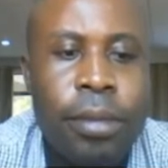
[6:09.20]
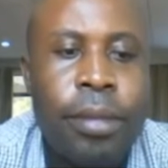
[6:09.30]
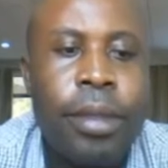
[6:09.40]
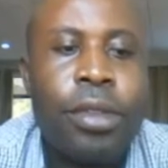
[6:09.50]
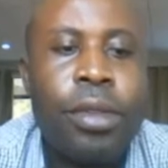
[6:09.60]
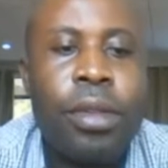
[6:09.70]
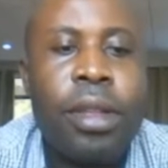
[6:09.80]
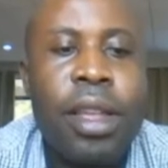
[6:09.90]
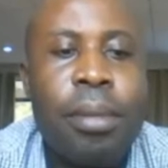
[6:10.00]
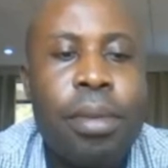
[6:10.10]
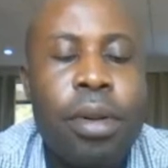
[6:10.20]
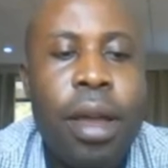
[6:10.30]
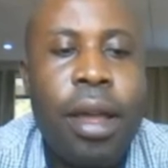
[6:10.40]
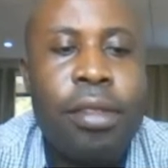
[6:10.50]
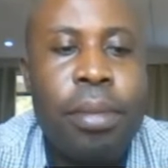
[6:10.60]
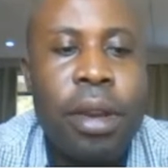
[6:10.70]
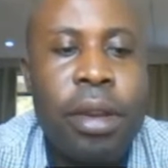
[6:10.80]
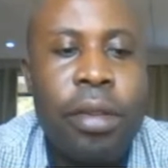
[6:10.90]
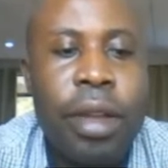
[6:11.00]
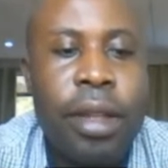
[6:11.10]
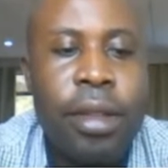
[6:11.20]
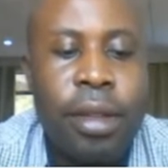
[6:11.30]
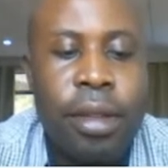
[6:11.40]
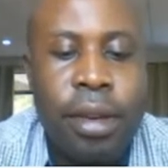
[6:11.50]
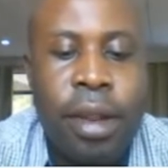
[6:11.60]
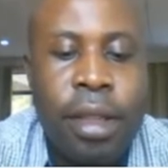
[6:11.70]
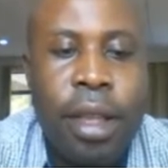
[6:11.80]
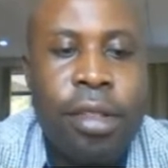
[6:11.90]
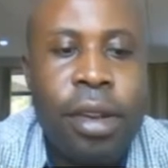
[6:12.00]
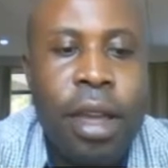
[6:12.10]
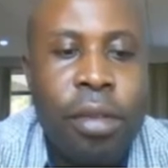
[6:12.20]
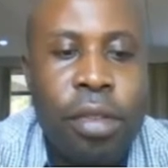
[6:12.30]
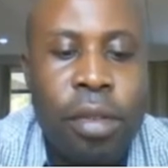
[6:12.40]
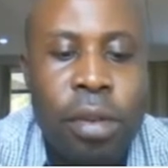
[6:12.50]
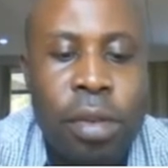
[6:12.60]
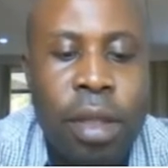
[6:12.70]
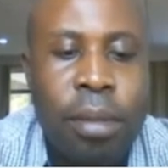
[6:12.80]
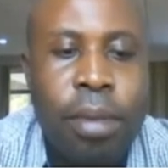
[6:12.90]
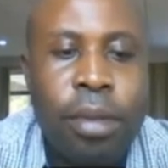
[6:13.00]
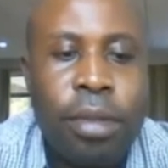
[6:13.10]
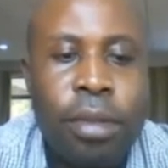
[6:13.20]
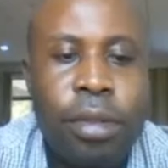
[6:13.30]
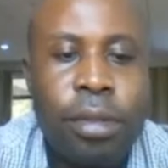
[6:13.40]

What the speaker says: So the table has been created. Let us now show tables.